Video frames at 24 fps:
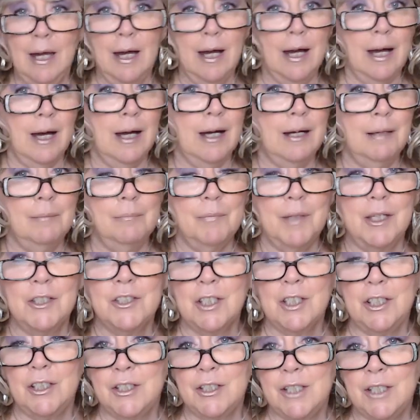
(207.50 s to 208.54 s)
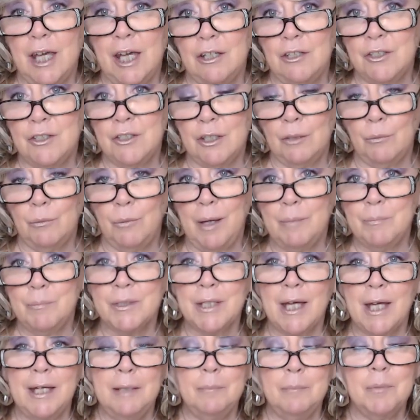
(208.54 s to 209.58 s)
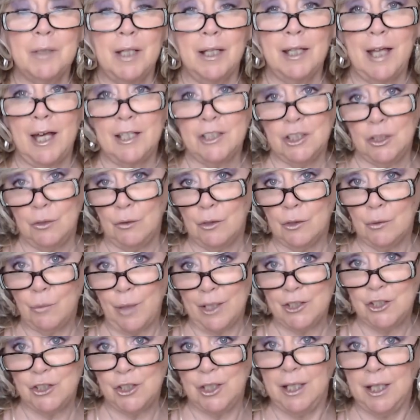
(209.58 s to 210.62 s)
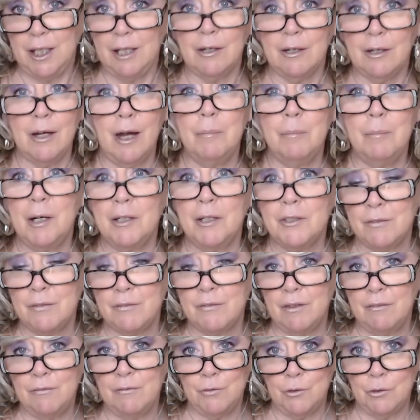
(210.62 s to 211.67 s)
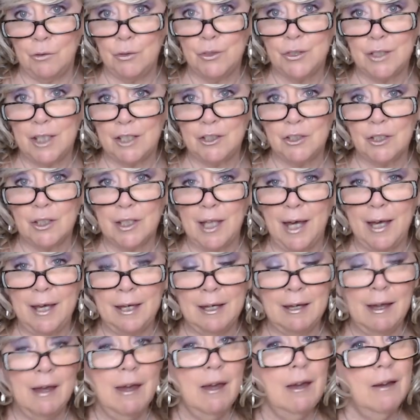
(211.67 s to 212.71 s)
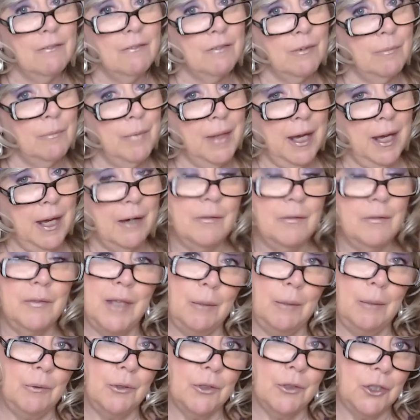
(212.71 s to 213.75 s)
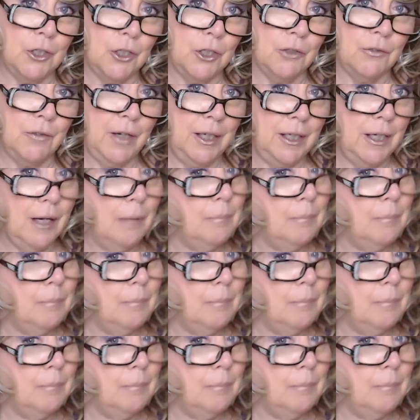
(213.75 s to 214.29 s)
um, it's going to take you to the website. They'll ask you a questionnaire about different foods that you like. From there, they will curate a